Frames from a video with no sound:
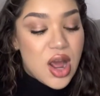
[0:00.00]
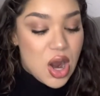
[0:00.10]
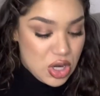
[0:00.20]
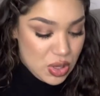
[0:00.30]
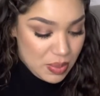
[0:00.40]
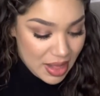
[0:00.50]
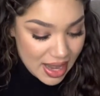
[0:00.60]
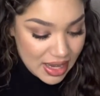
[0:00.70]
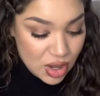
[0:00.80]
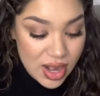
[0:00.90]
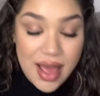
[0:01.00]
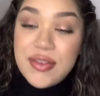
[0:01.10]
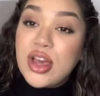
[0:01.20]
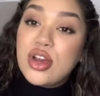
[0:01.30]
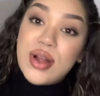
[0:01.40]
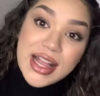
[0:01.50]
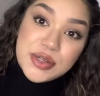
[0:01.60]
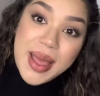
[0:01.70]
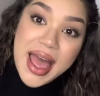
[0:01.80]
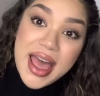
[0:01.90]
Are you planning on having a crash
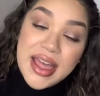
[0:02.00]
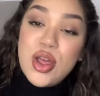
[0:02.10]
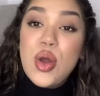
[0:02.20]
pad?